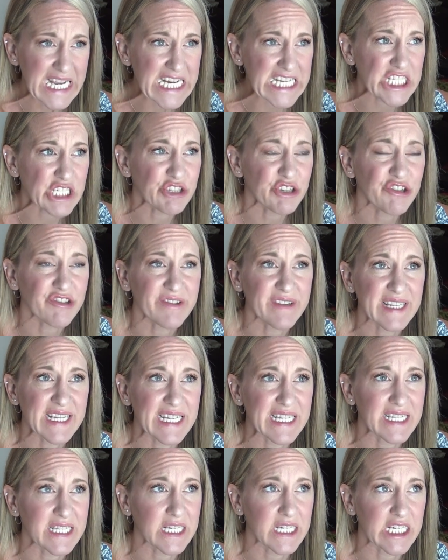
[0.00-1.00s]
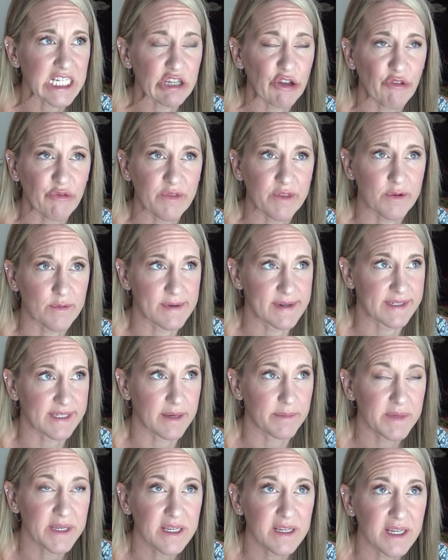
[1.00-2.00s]
and the
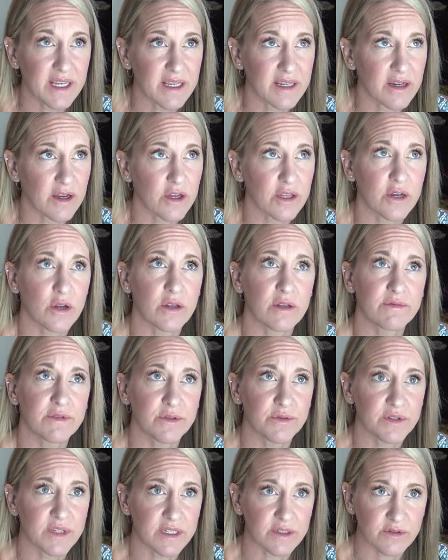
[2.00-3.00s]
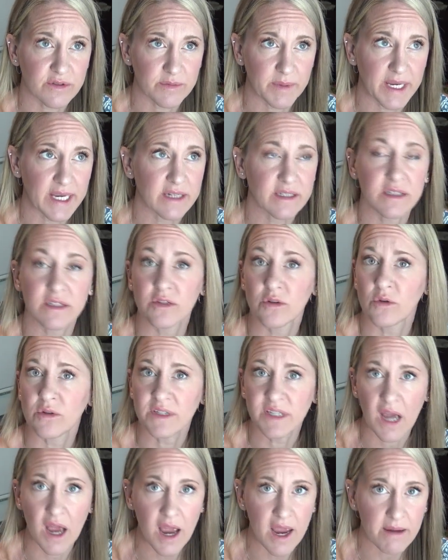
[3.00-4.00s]
resentment and all of those things with my ex this
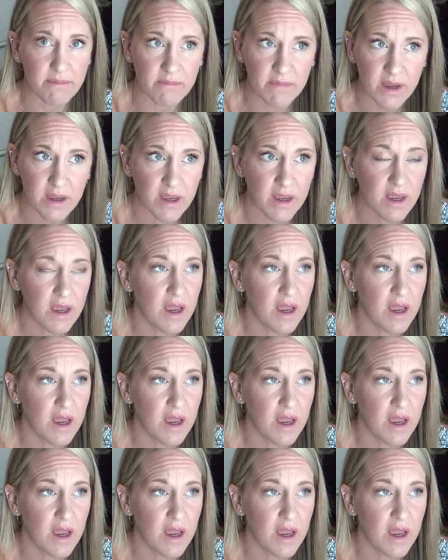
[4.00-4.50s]
whole time,